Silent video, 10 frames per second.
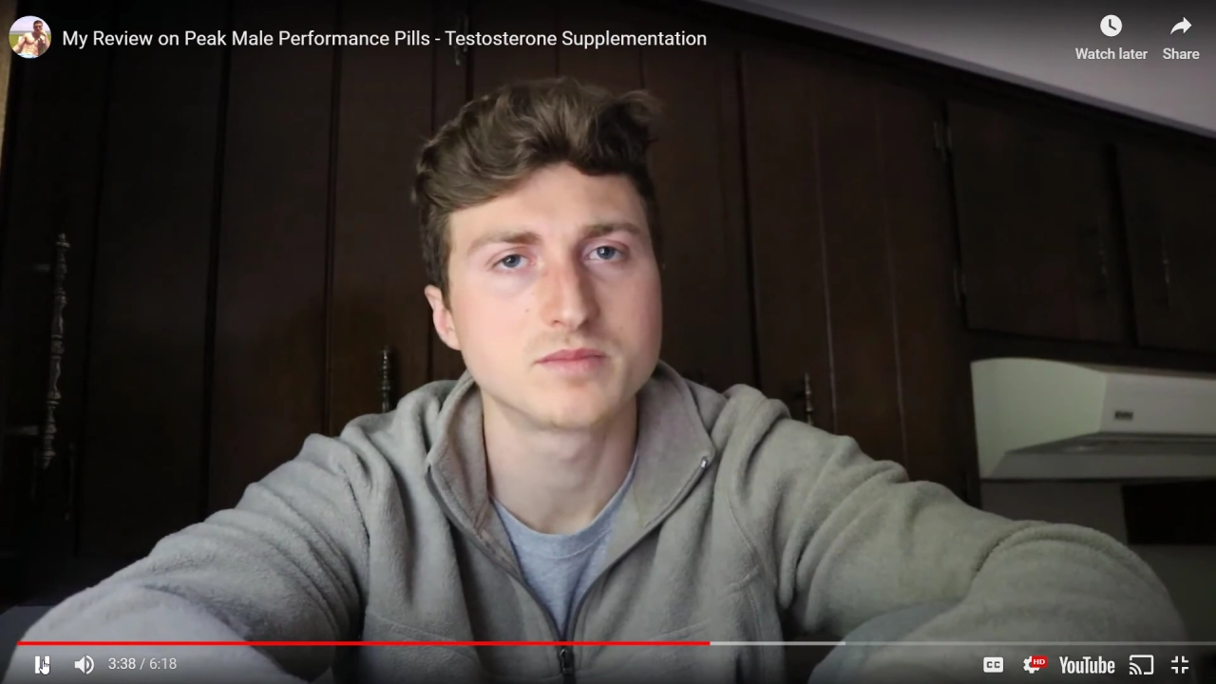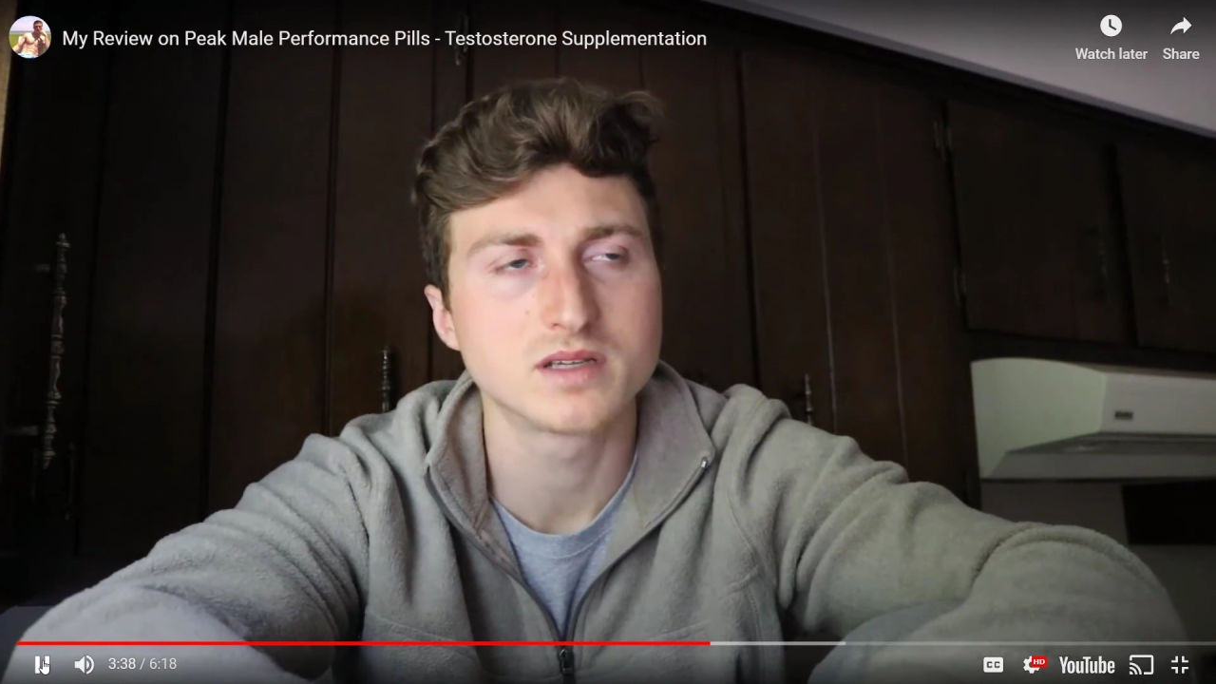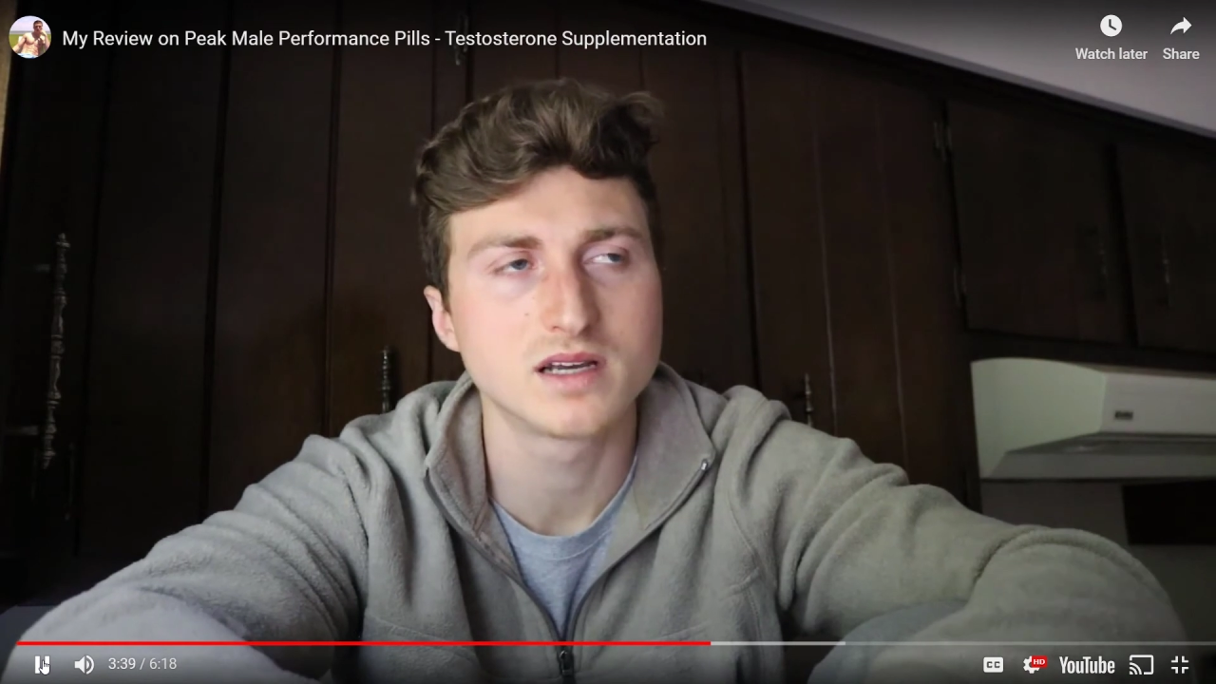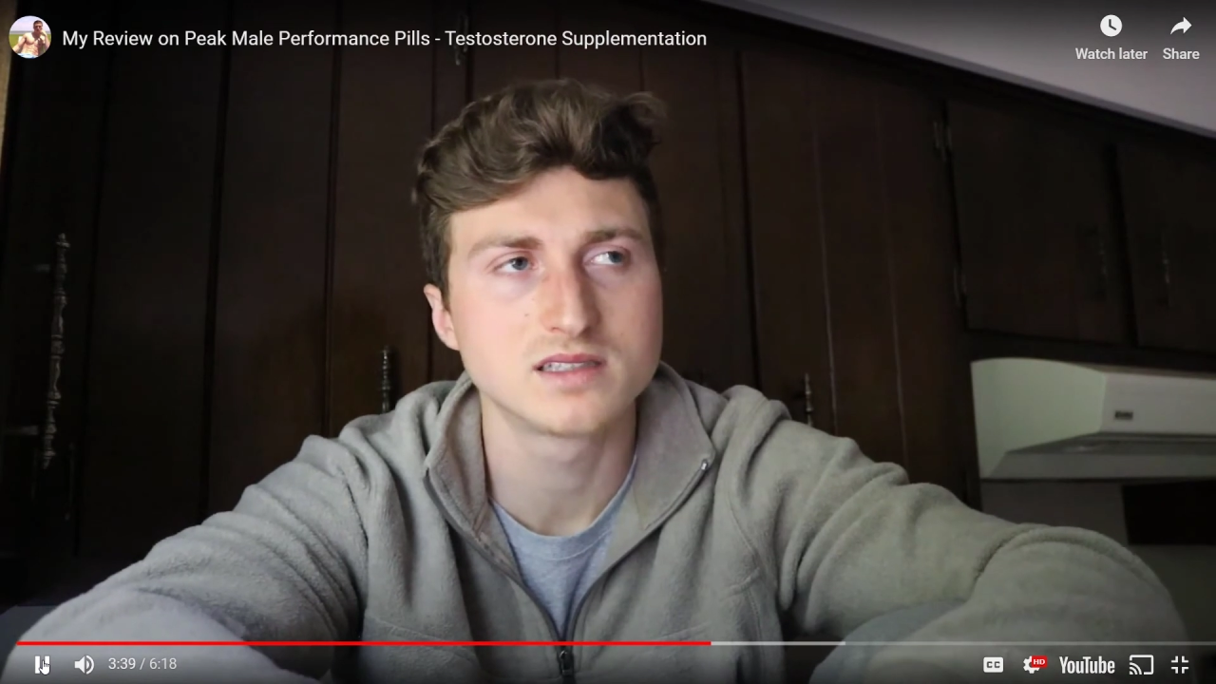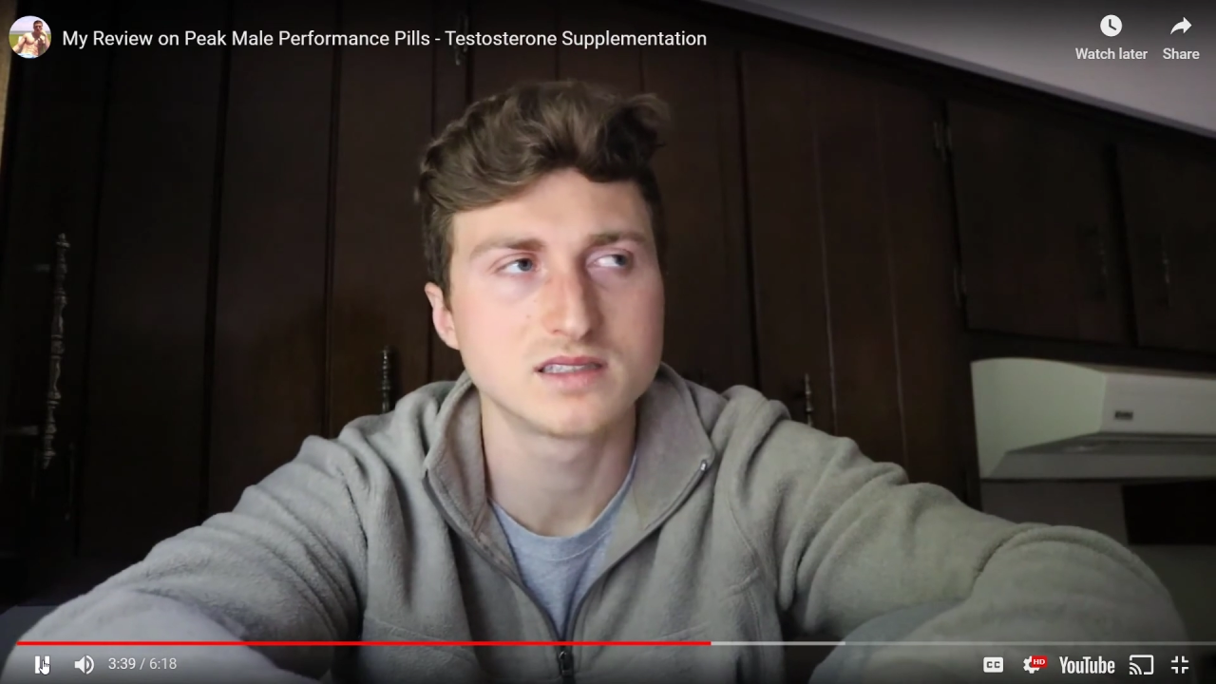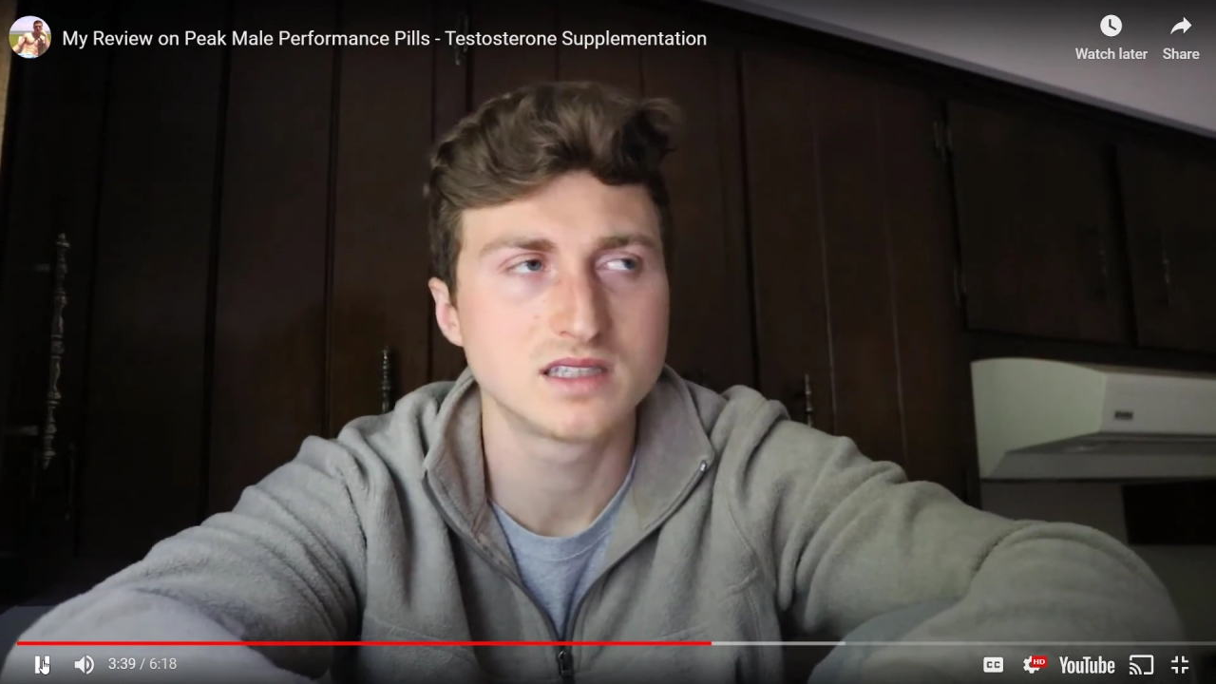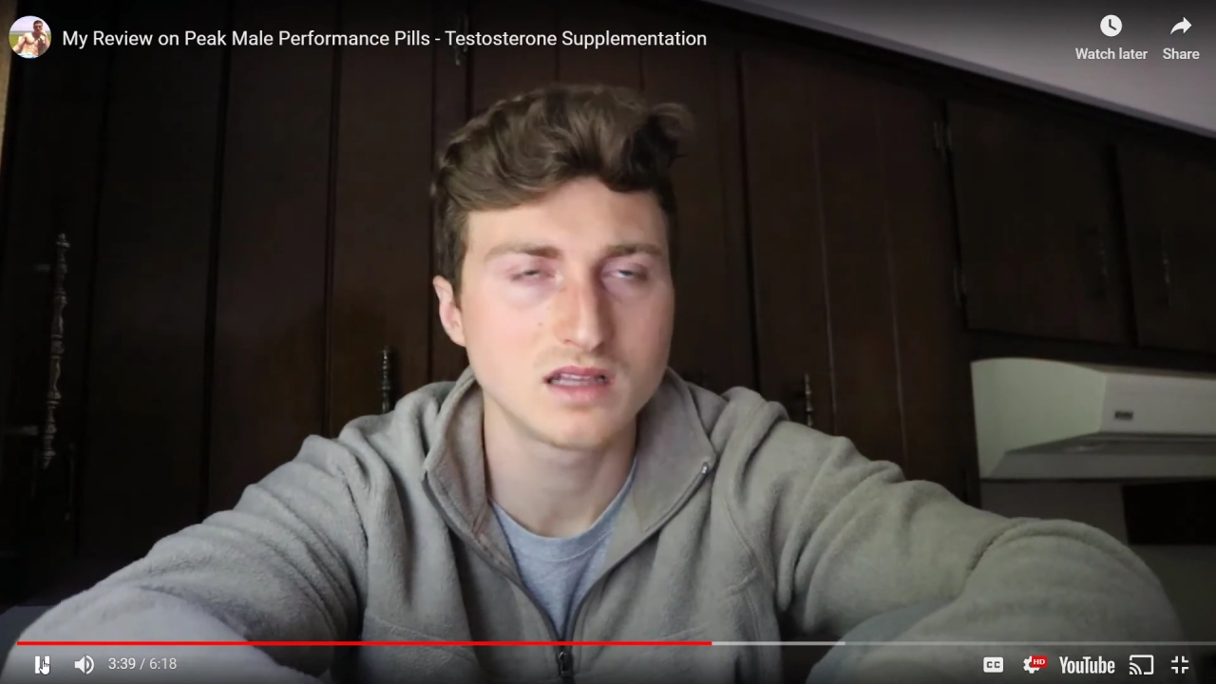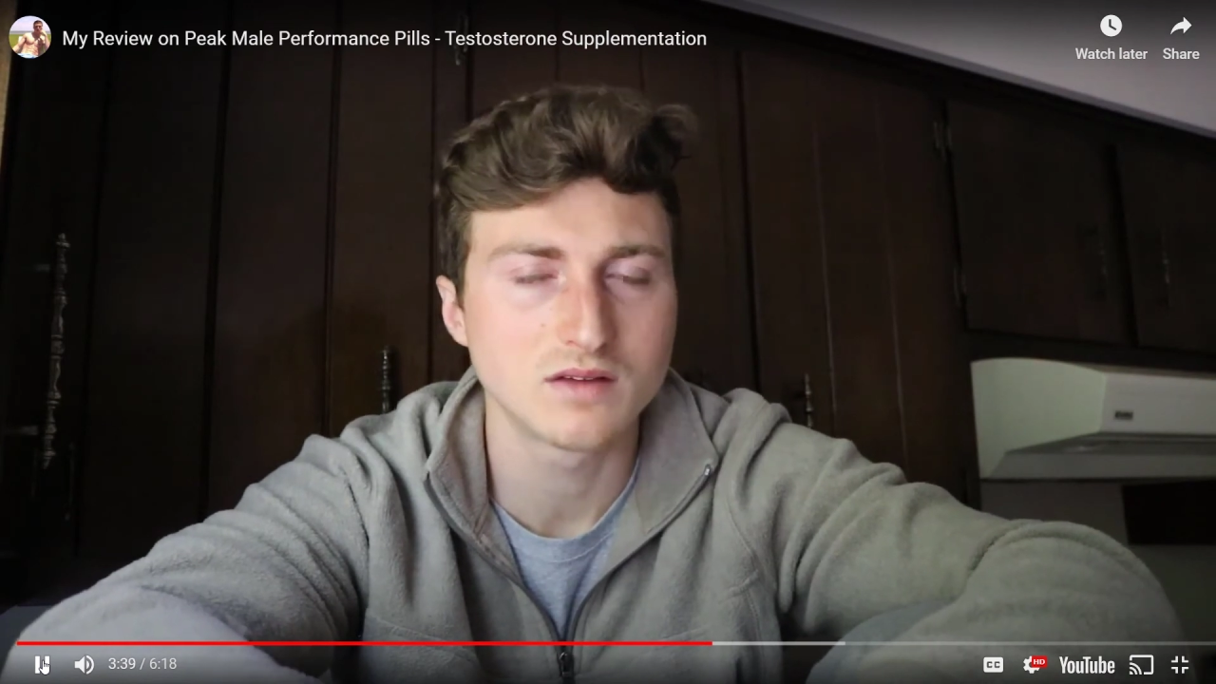because his T